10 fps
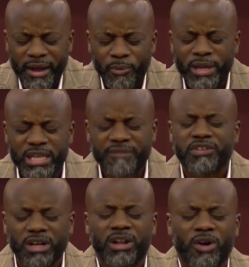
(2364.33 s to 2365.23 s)
We give the
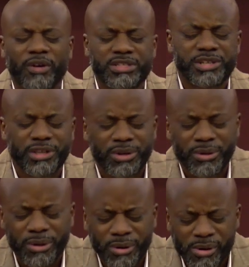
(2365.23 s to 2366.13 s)
glory to
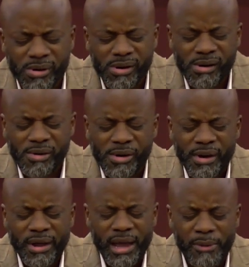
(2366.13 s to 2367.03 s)

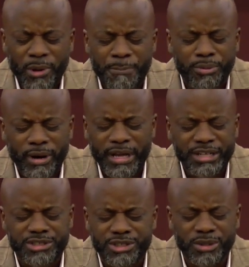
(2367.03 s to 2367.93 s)
you. We
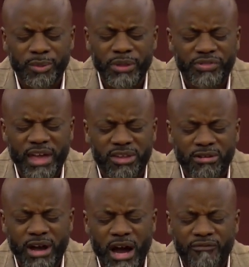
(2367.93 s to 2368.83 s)
praise you and we thank you,
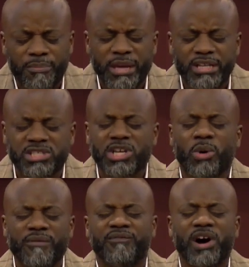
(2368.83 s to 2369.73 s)
God, for being so
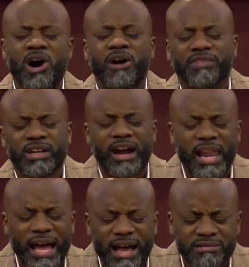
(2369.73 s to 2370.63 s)
involved in our
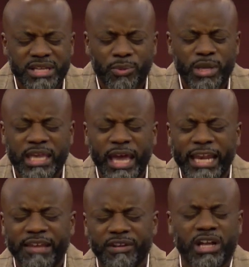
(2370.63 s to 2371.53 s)
lives that we
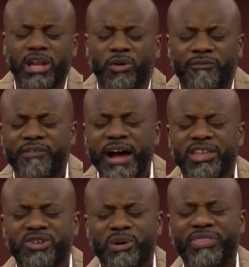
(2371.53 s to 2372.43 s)
can't even glorify
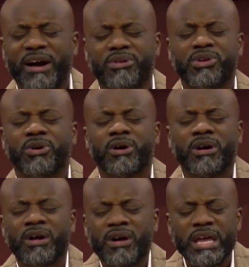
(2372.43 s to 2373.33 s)
you without your
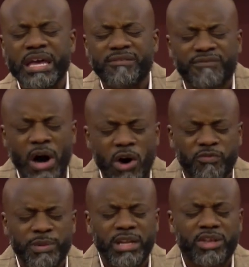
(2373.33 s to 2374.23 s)

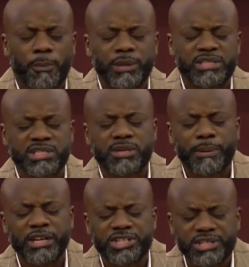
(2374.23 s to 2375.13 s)
involvement and your
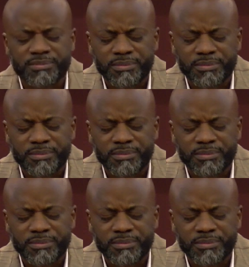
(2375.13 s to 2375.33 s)
participation.